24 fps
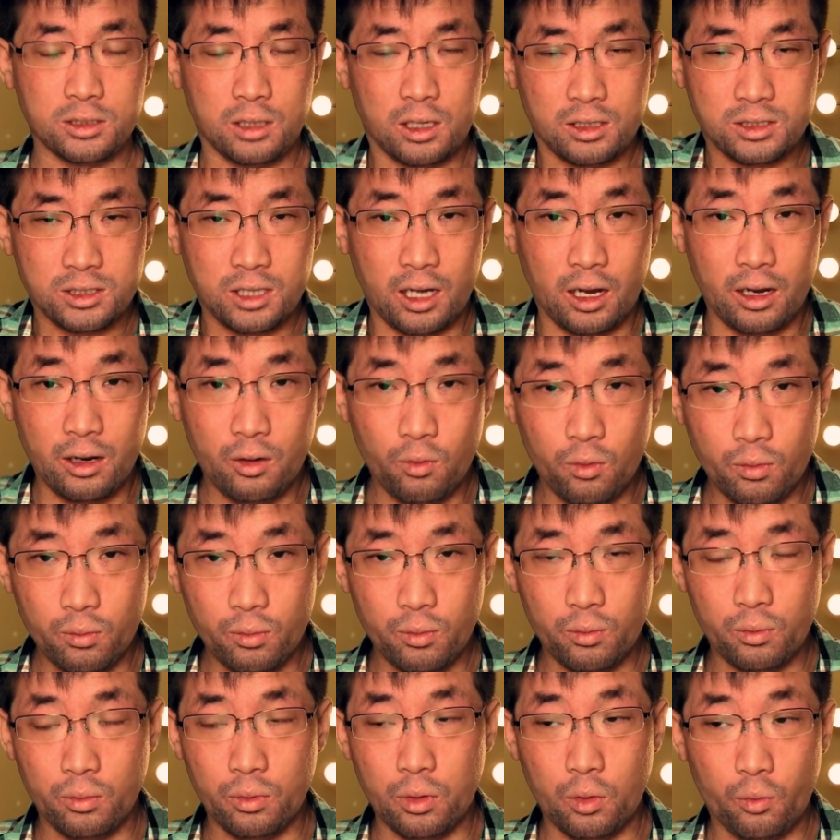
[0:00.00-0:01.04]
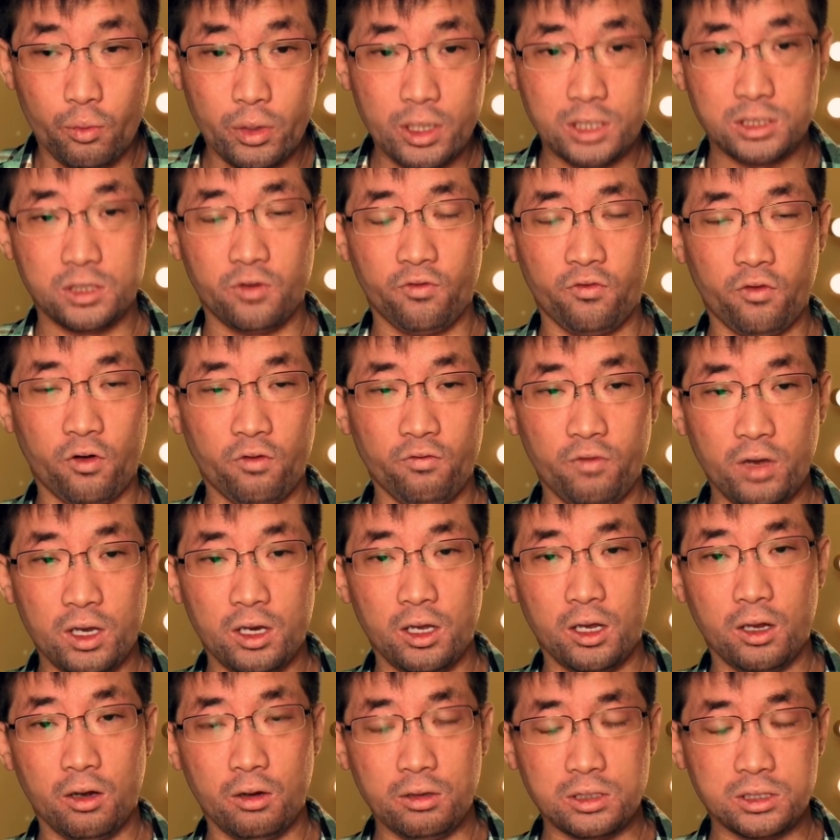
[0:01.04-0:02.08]
That's kind of the reason for
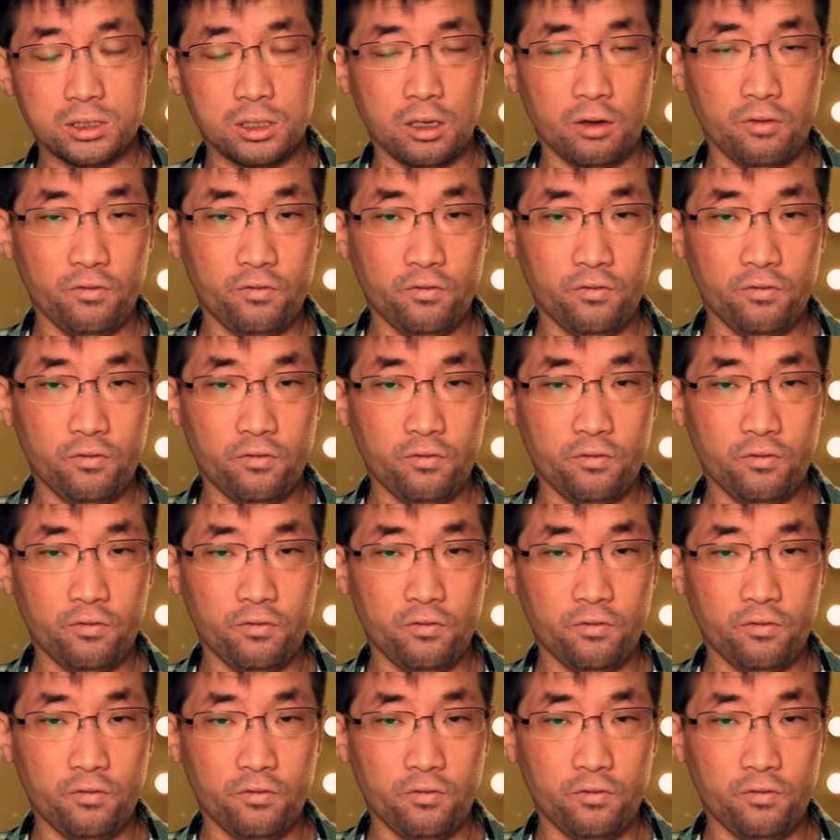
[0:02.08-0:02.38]
video instead